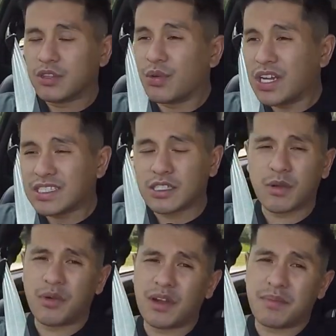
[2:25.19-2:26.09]
Three, since
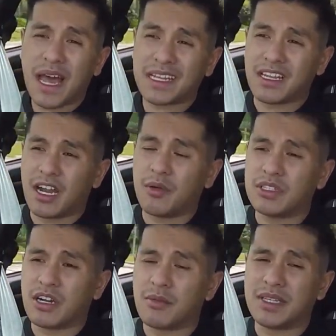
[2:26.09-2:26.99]
we're already back there, I
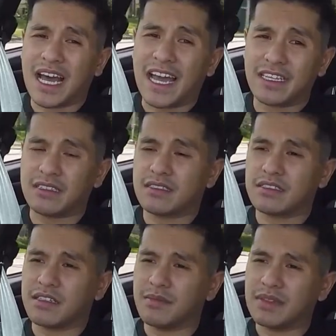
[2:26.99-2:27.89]
want to talk about the HICAS
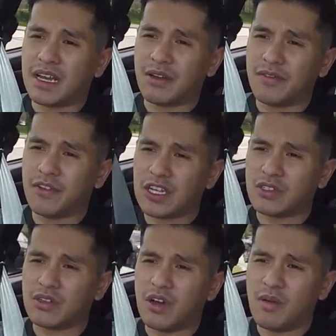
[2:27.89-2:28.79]
system. Now, if you guys
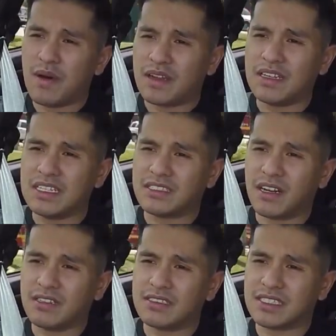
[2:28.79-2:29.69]
don't know about
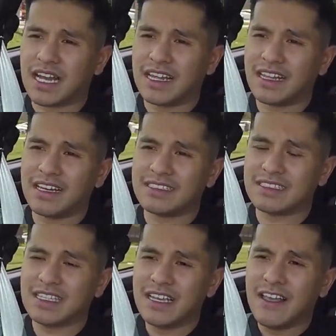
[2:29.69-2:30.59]
Nissan Skyline's,